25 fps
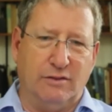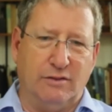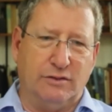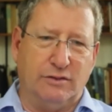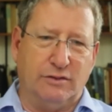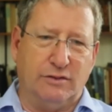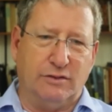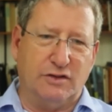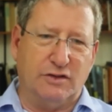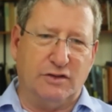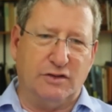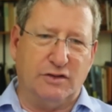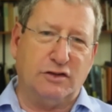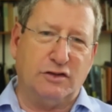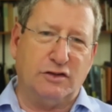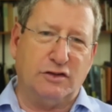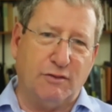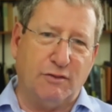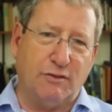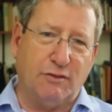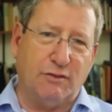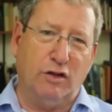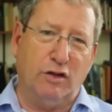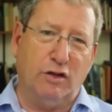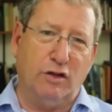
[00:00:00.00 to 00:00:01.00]
So it's not just the
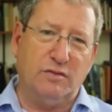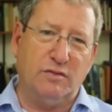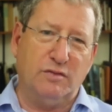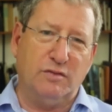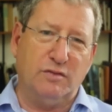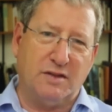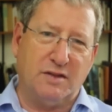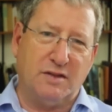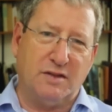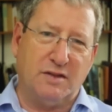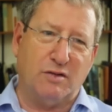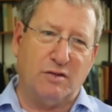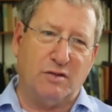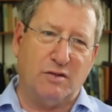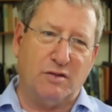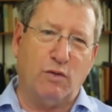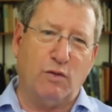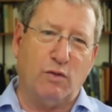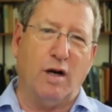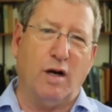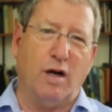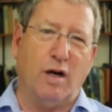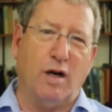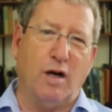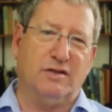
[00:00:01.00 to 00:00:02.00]
volumes, but it's the
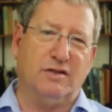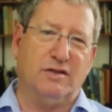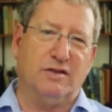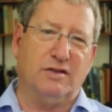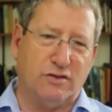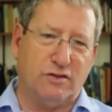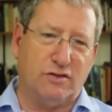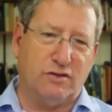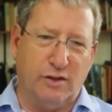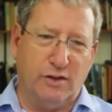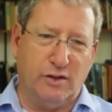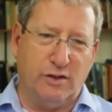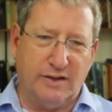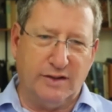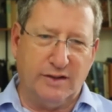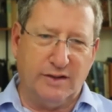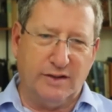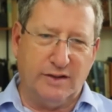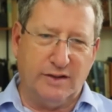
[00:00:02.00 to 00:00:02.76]
requirements that will start going down.